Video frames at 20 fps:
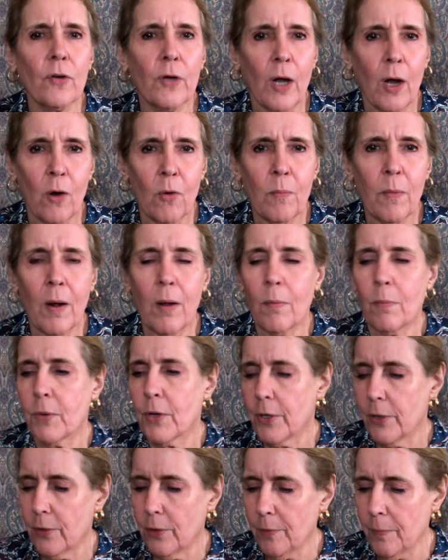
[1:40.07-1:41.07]
Cobalt
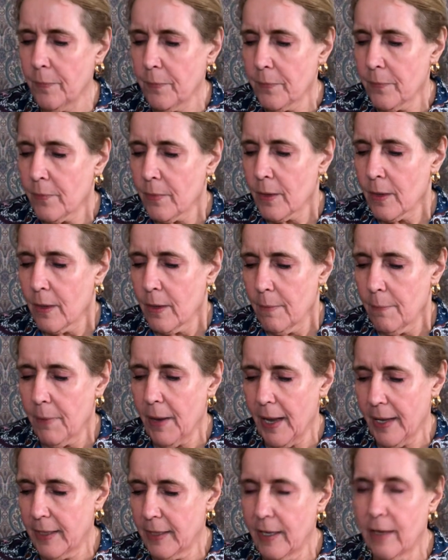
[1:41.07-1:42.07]
Blue
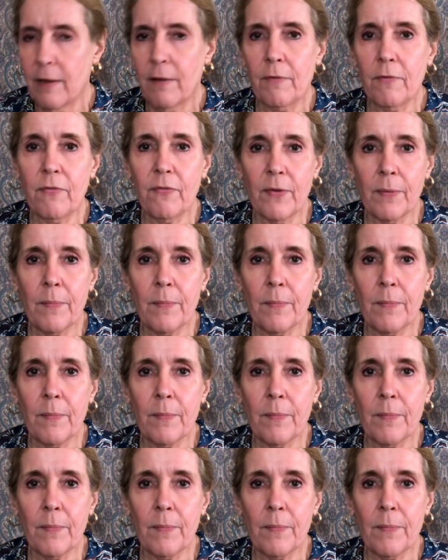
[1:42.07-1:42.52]
by GXVE.